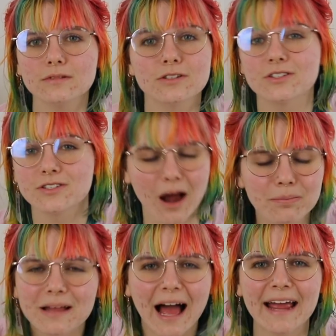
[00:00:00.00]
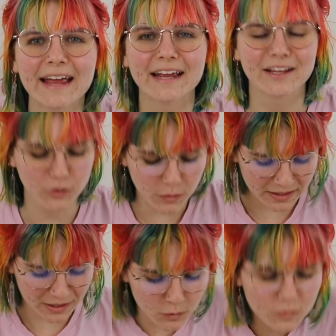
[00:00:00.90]
Stop lying.
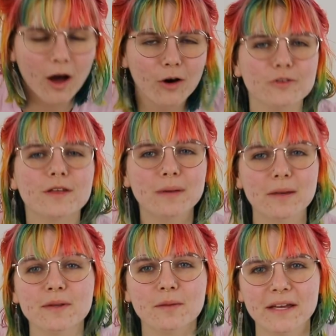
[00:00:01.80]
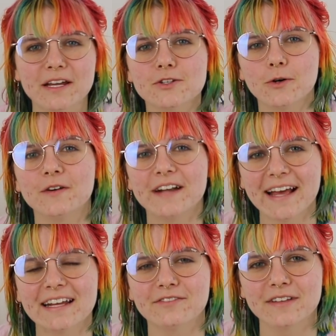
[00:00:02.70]
You know that people are being taught
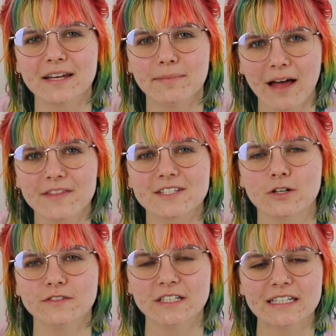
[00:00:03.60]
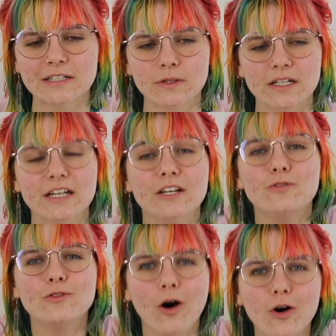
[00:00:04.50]
negatively about the Soviet Union, and you
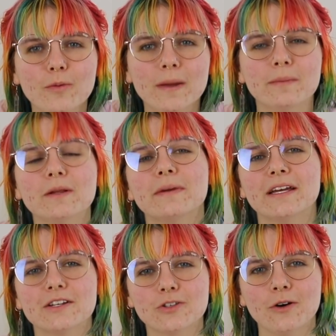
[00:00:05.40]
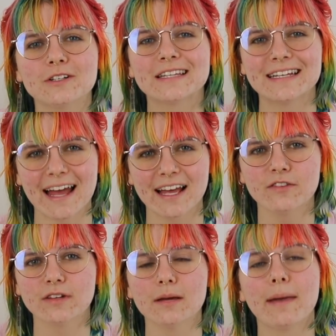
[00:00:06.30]
know people are being taught to think
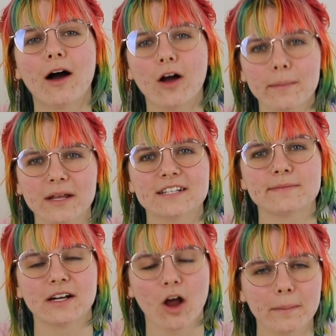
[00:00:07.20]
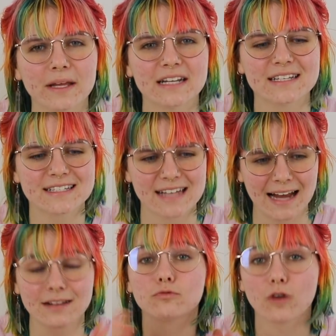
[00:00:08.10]
negatively about communism and communists
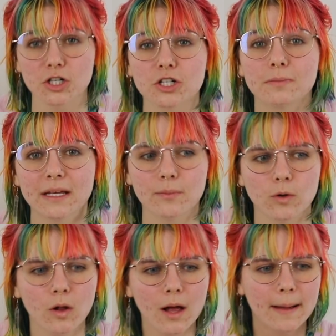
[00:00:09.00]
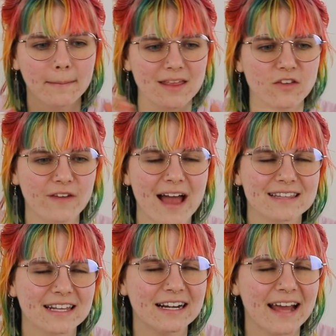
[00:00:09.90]
and Russian people by the fact
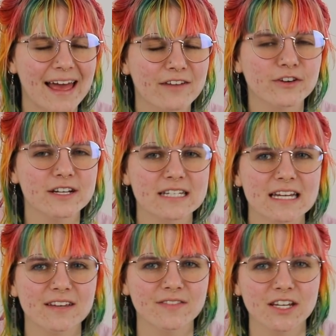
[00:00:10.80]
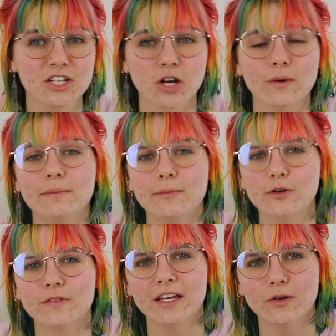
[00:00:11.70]
that in every TV show and
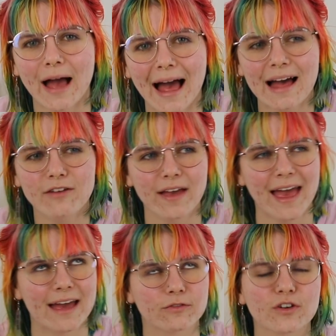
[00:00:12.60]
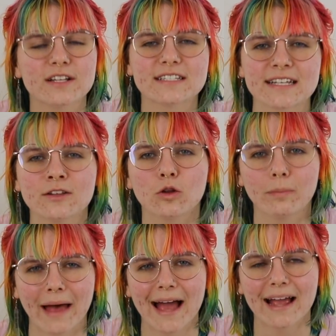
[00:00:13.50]
movie you have, every single
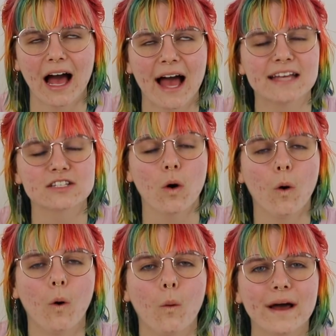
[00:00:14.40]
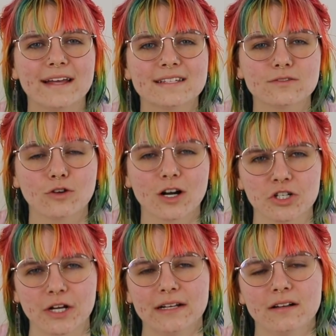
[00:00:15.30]
bad guy is always
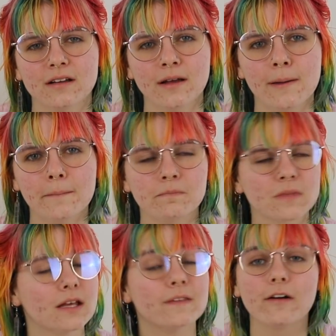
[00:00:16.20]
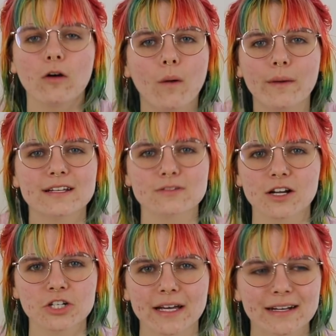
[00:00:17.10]
Russian. They're always
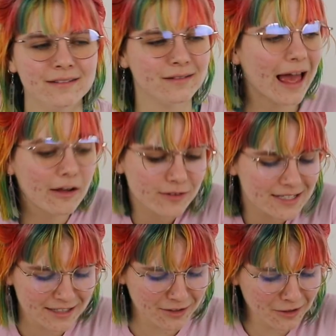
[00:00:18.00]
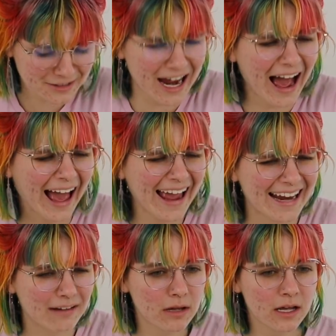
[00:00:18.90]
Russian every single
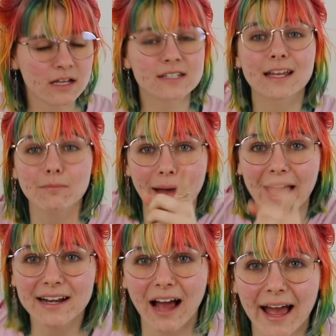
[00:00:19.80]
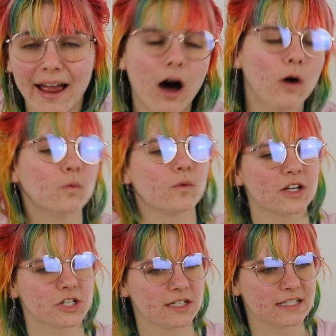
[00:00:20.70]
time. It's like, bad guy, oh,
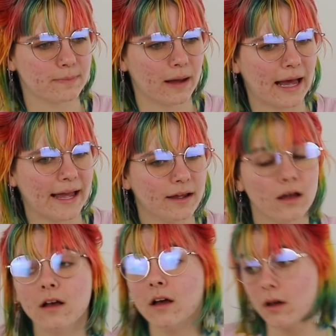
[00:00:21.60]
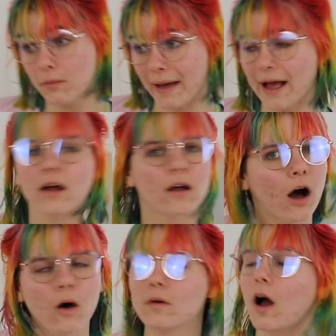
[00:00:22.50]
Russian spy.
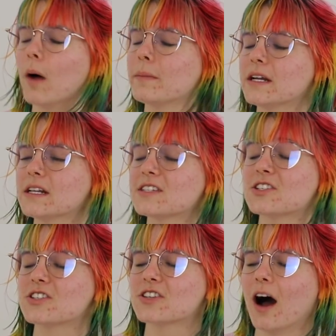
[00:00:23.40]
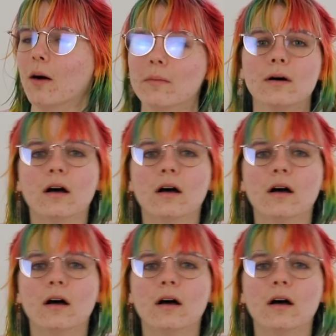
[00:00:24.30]
Oh, communist scum.